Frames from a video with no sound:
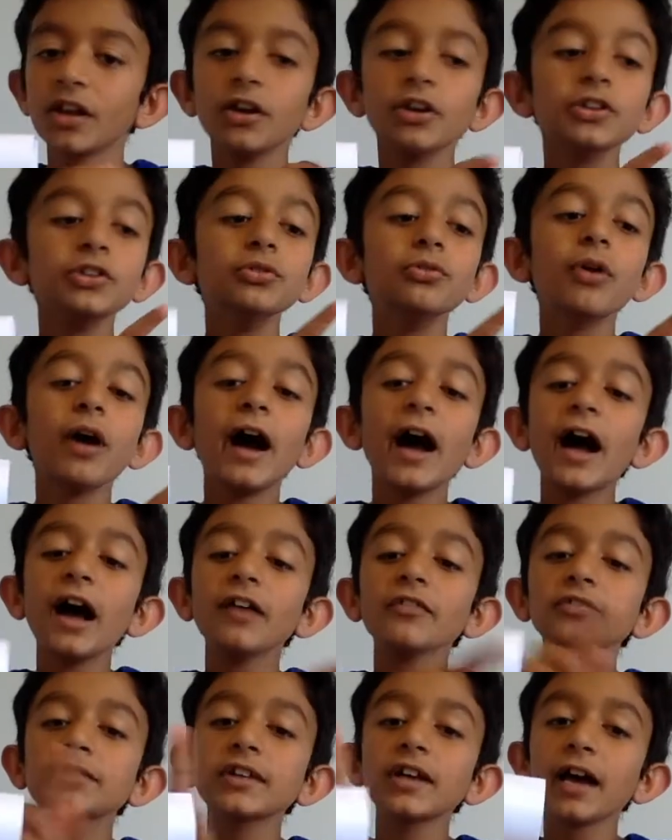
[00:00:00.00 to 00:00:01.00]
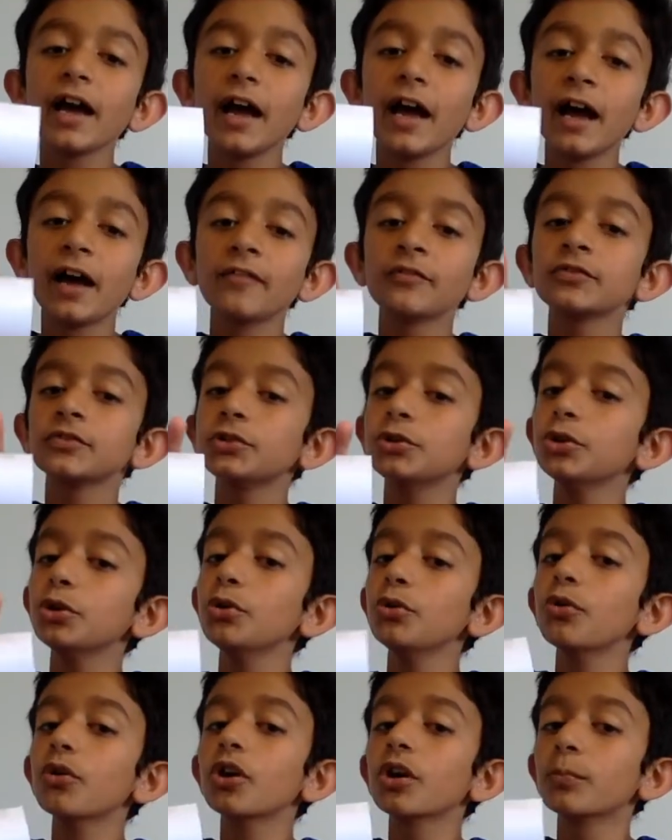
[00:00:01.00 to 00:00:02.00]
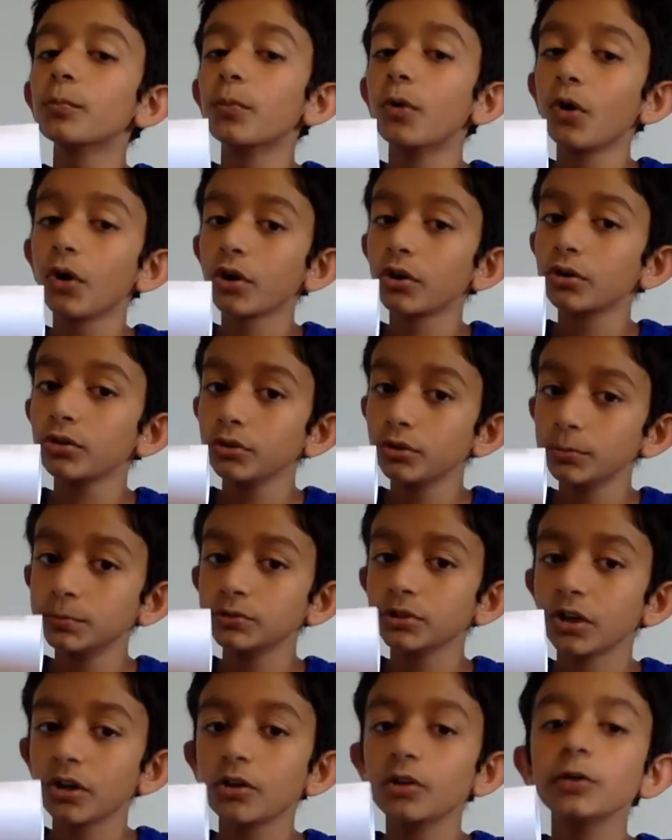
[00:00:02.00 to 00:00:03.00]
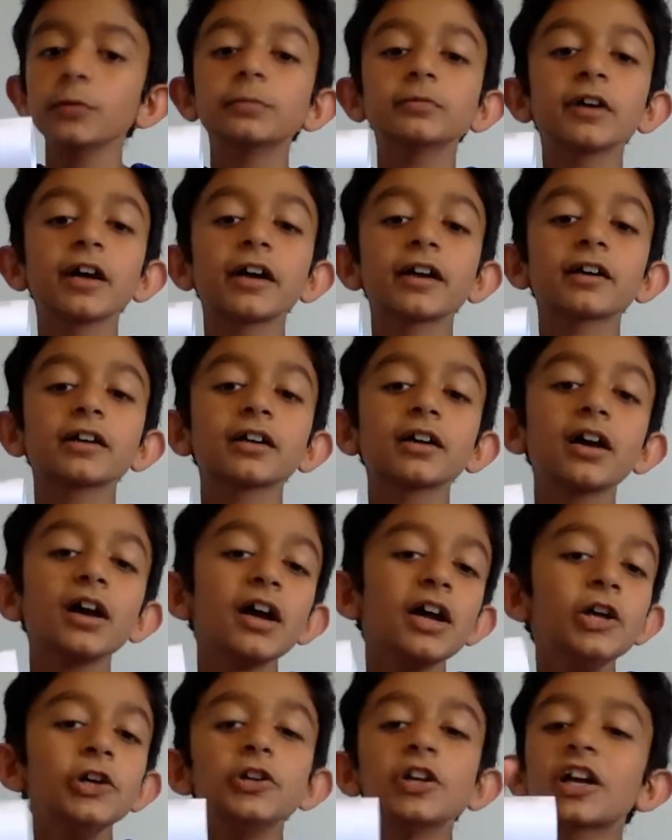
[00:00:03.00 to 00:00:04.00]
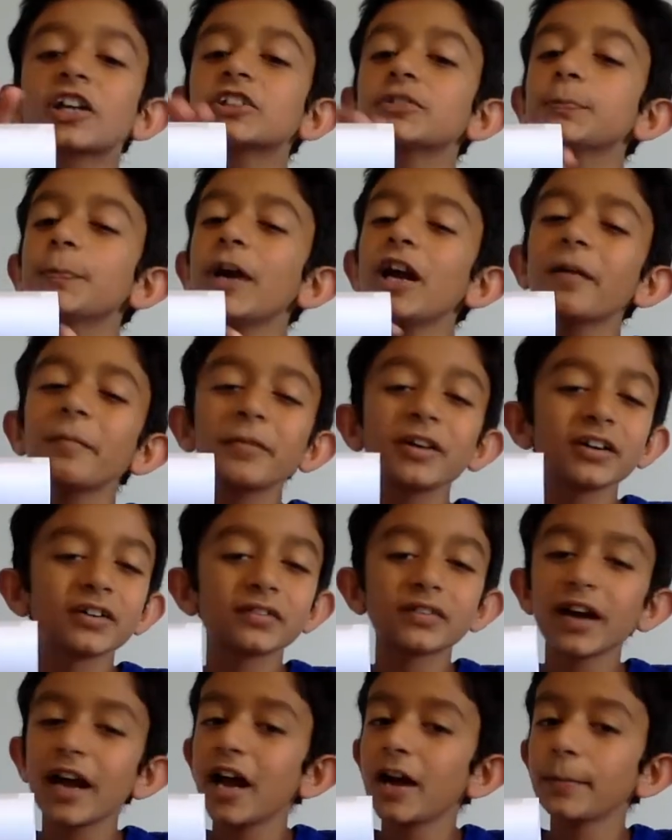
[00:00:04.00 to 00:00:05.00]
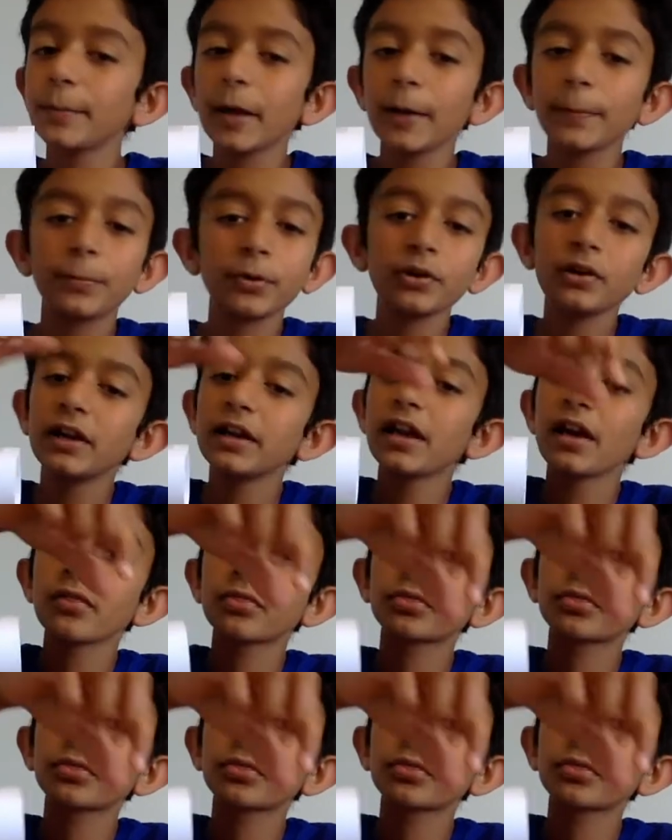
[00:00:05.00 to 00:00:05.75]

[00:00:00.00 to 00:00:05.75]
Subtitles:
you have to have two or more hoops on a hoop glider. You experiment around by putting a